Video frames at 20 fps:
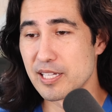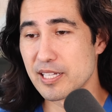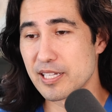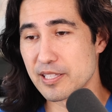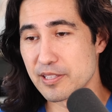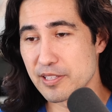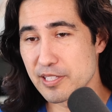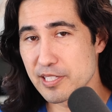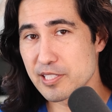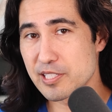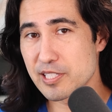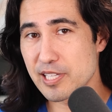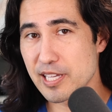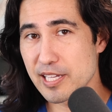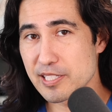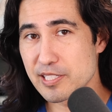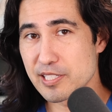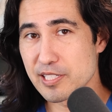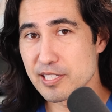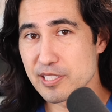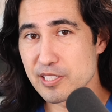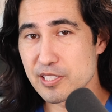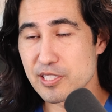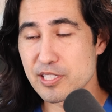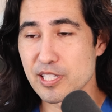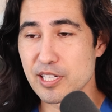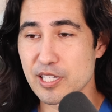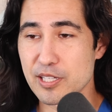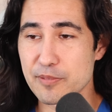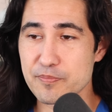in these cases,
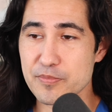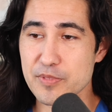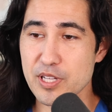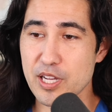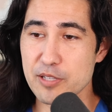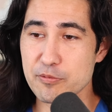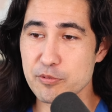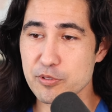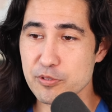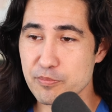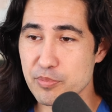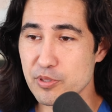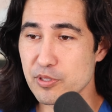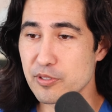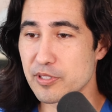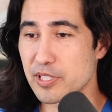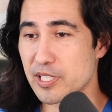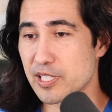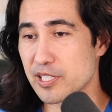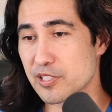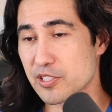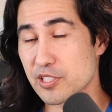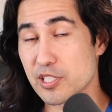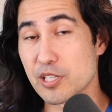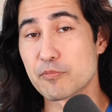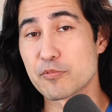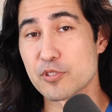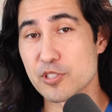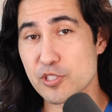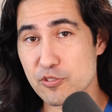I will put
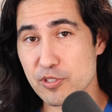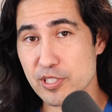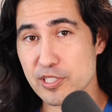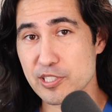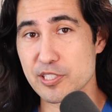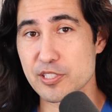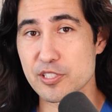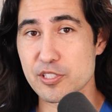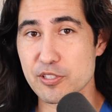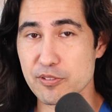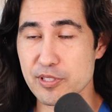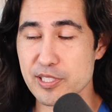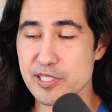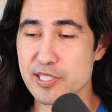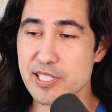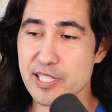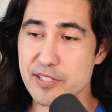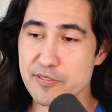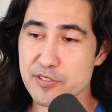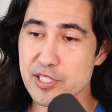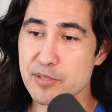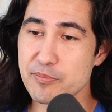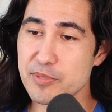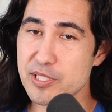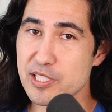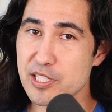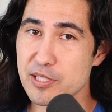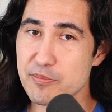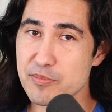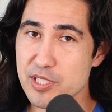some restrictions. So let's say if
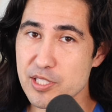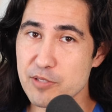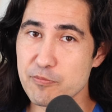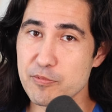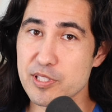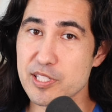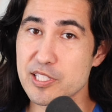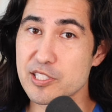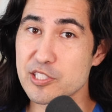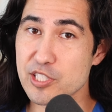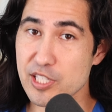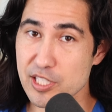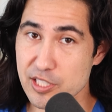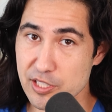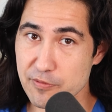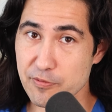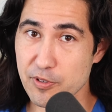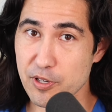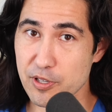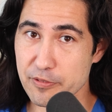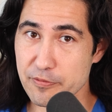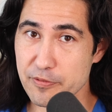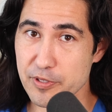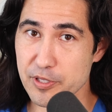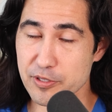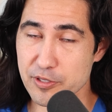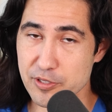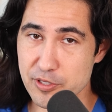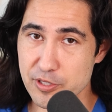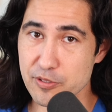somebody comes in with congestive heart
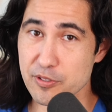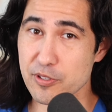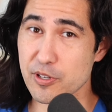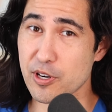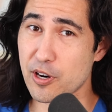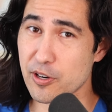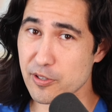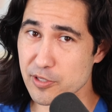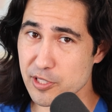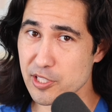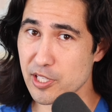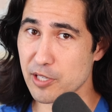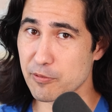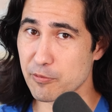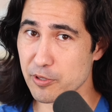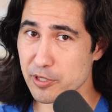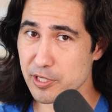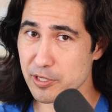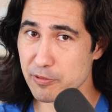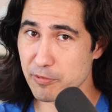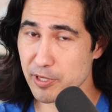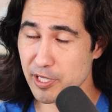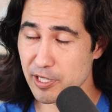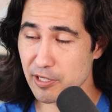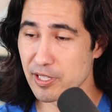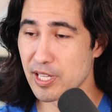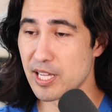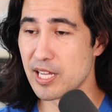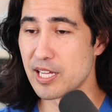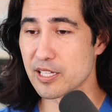failure, so their heart's not working
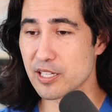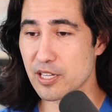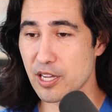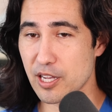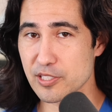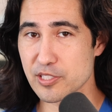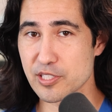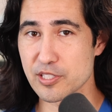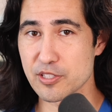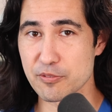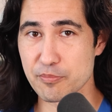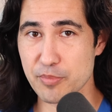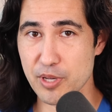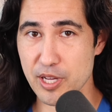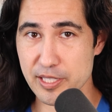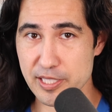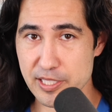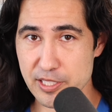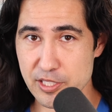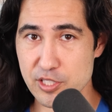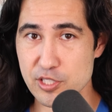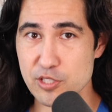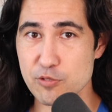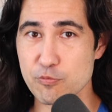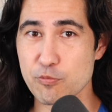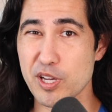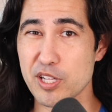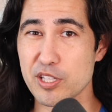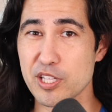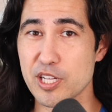well, causing their body to
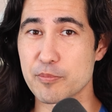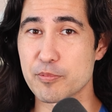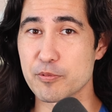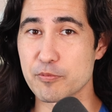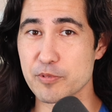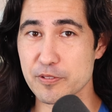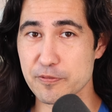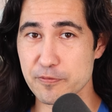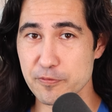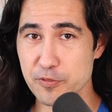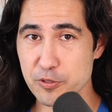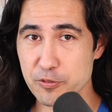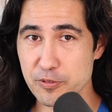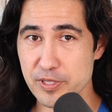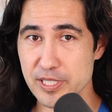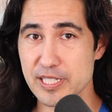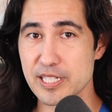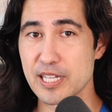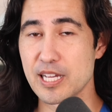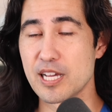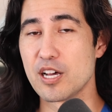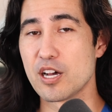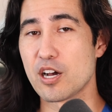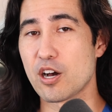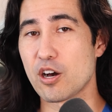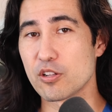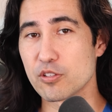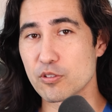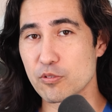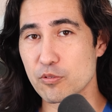swell up with fluid,
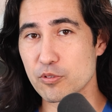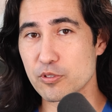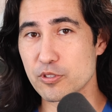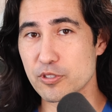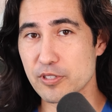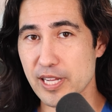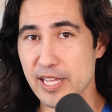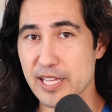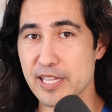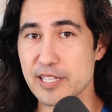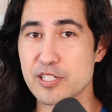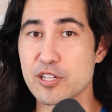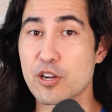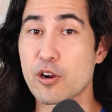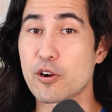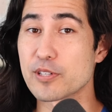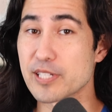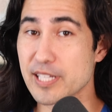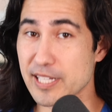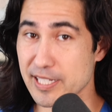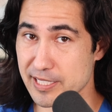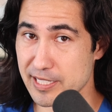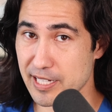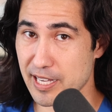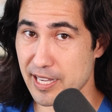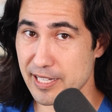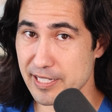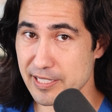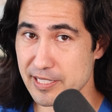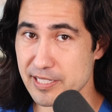I'll order a cardiac
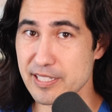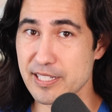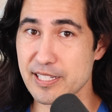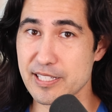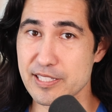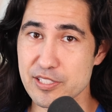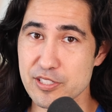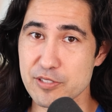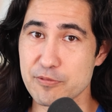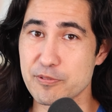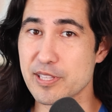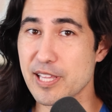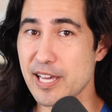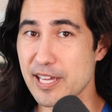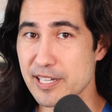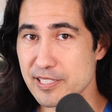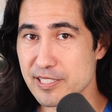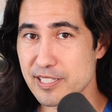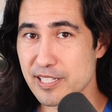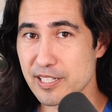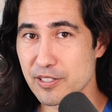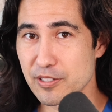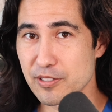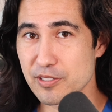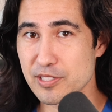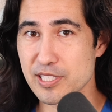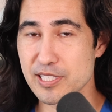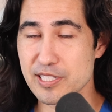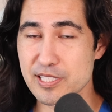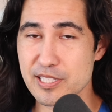diet. And so what that
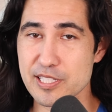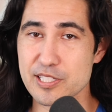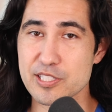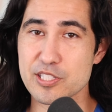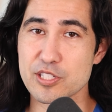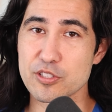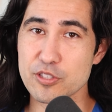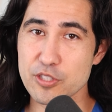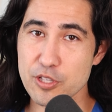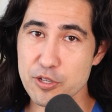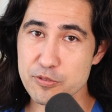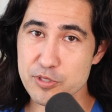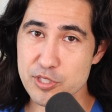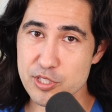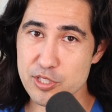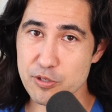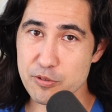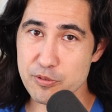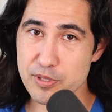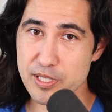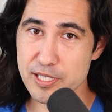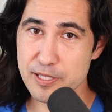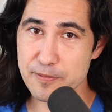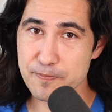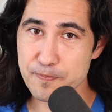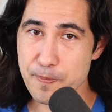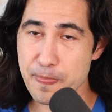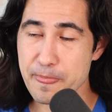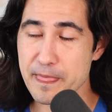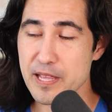entails is it's low sodium.